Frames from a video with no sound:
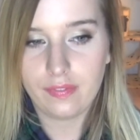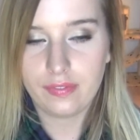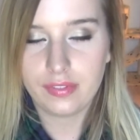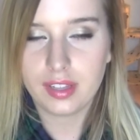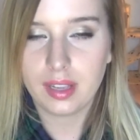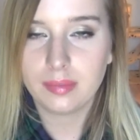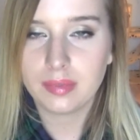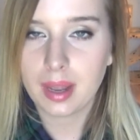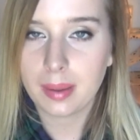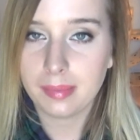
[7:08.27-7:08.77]

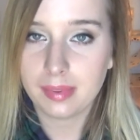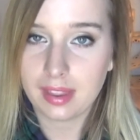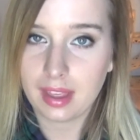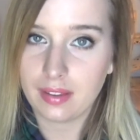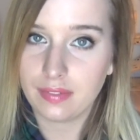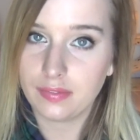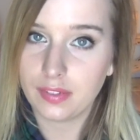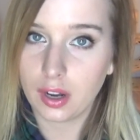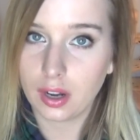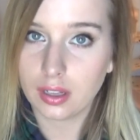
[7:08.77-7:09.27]
sometimes
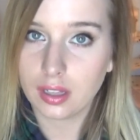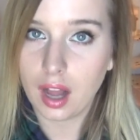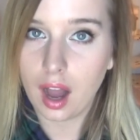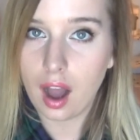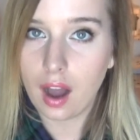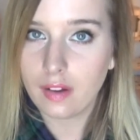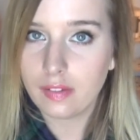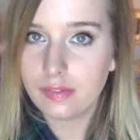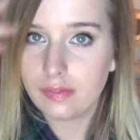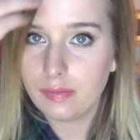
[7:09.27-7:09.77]
they fall
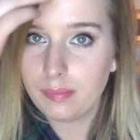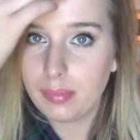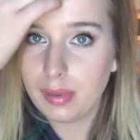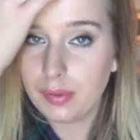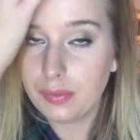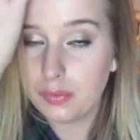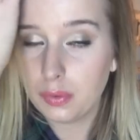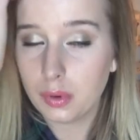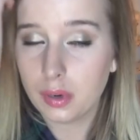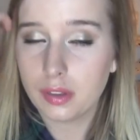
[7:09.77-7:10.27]
off
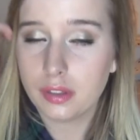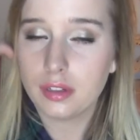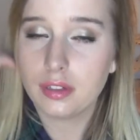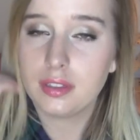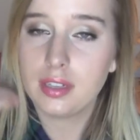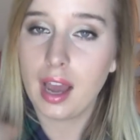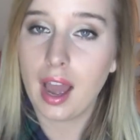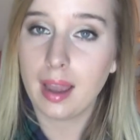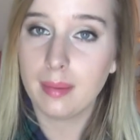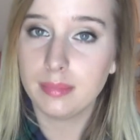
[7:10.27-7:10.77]
before their
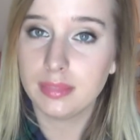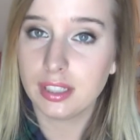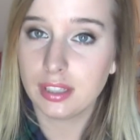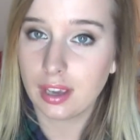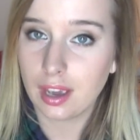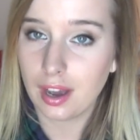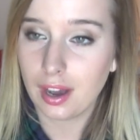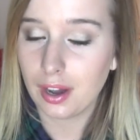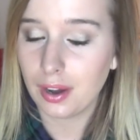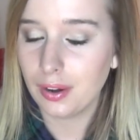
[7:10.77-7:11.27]
time to
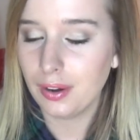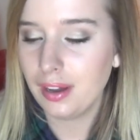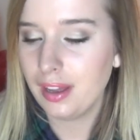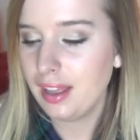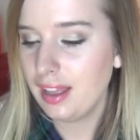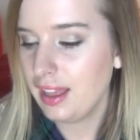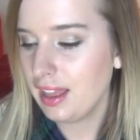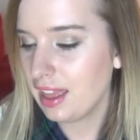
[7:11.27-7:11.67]
go,